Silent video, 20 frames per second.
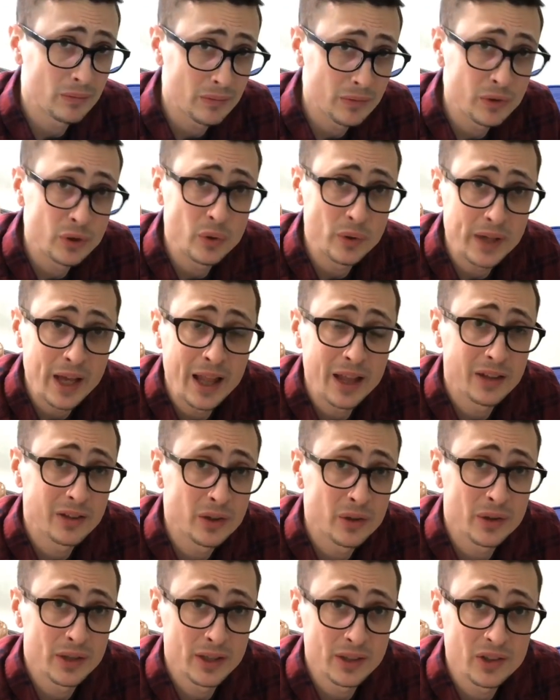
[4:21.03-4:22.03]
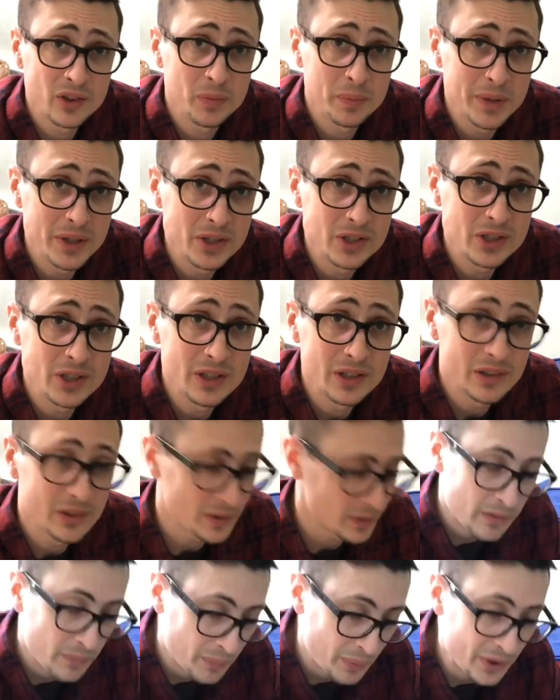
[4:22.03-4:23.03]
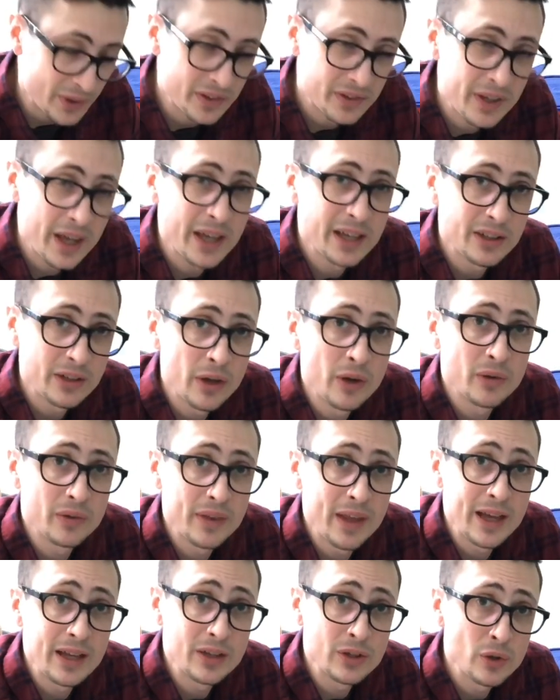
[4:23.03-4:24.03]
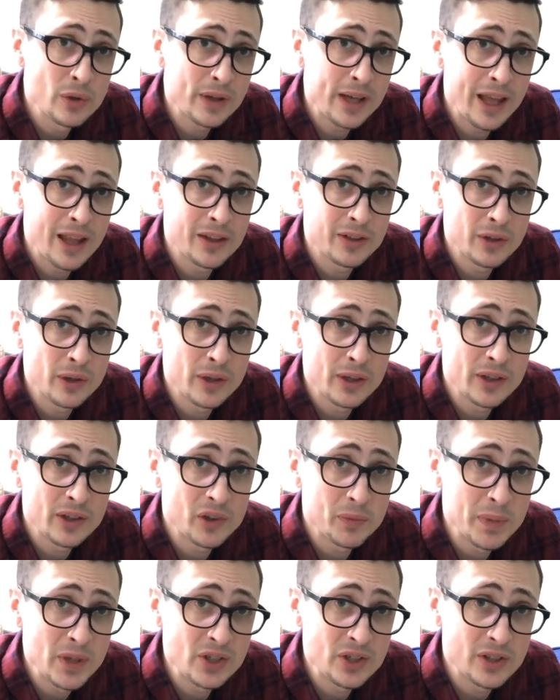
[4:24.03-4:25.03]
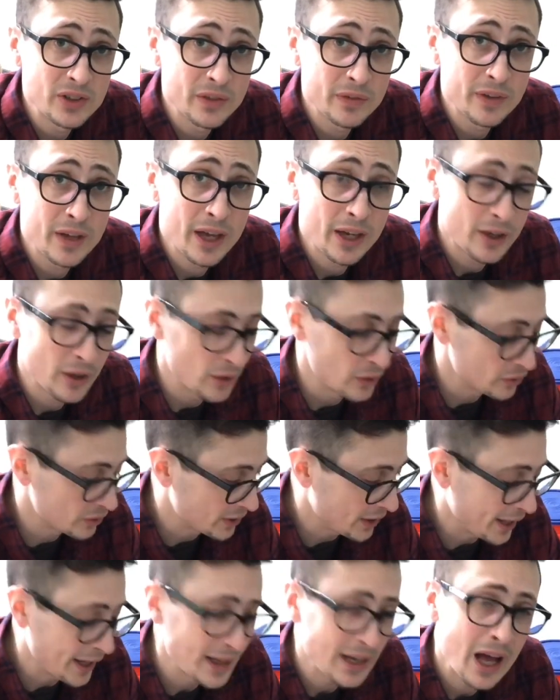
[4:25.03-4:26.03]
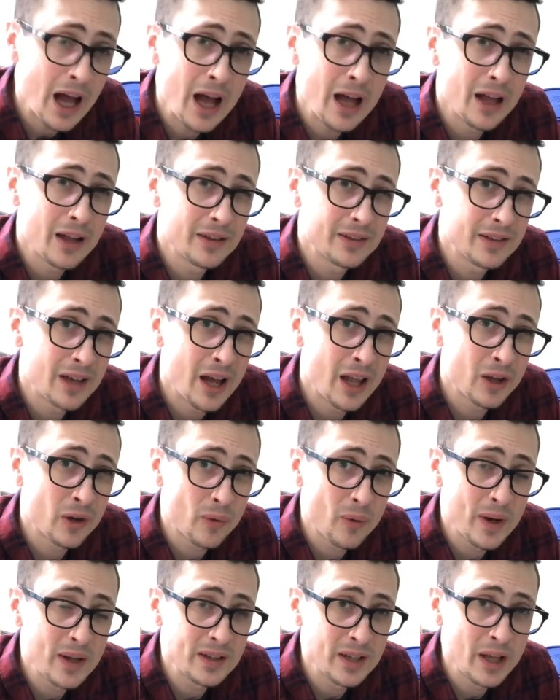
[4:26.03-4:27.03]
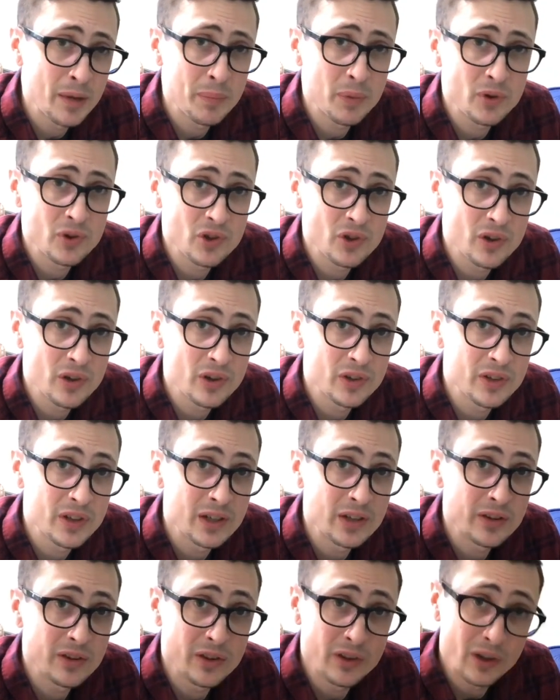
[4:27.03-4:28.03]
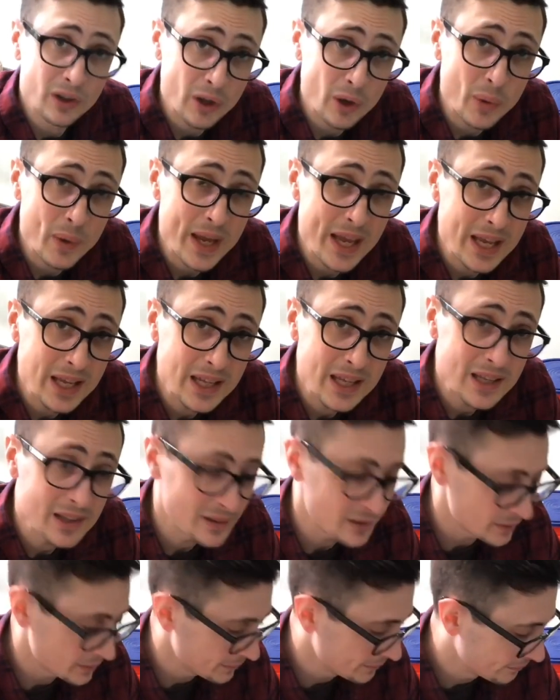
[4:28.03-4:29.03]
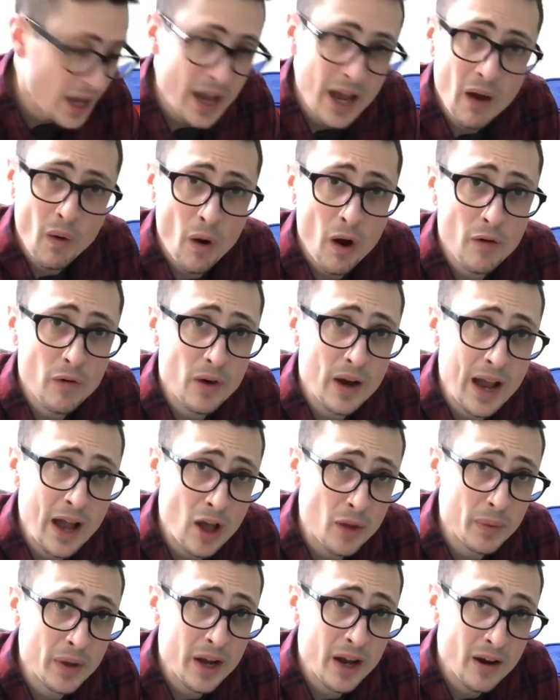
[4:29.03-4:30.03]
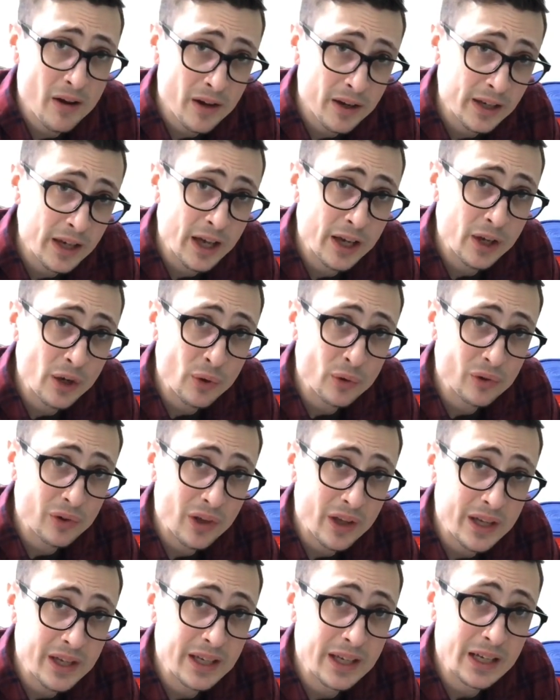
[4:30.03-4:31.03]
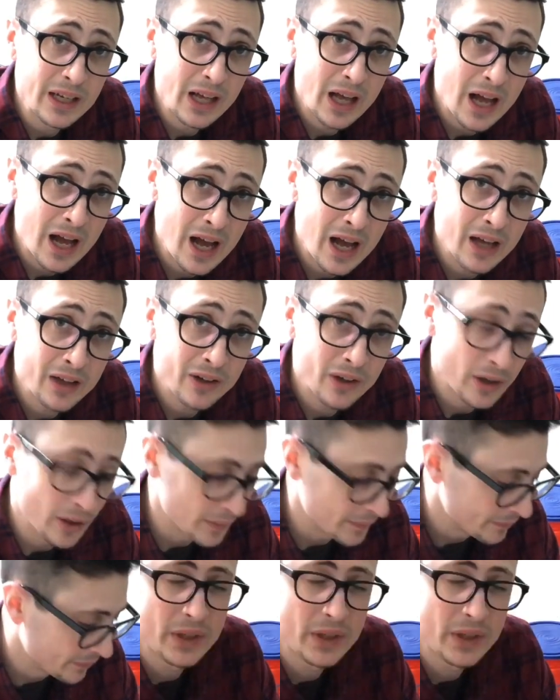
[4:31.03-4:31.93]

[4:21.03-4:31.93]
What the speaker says: New Caledonian species. Please take note that New Caledonian species of geckos can tolerate temperatures into the low 80s. However, Halmahera geckos like it hotter.